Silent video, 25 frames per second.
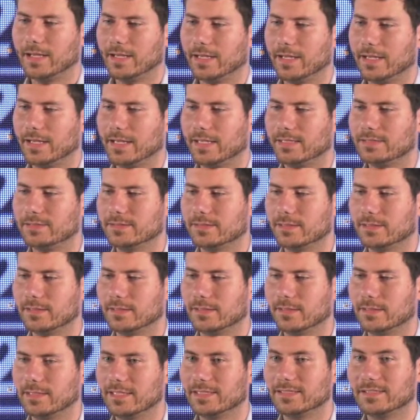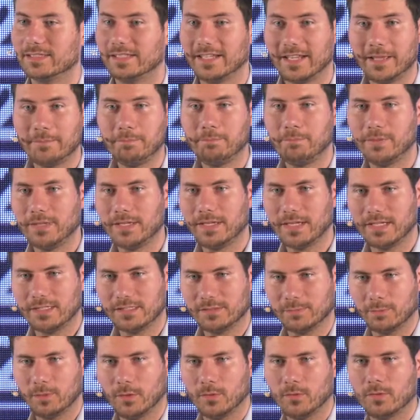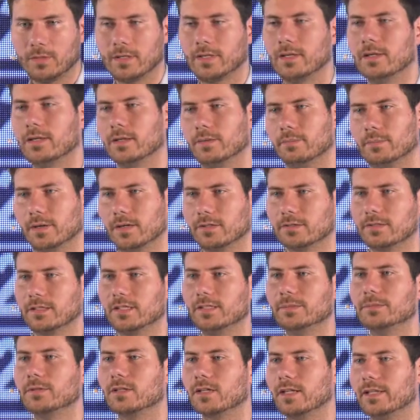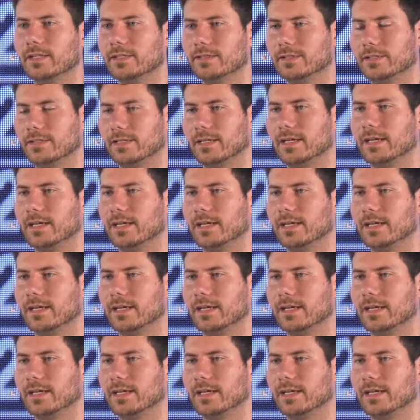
As an MP, I spoke about Liberland.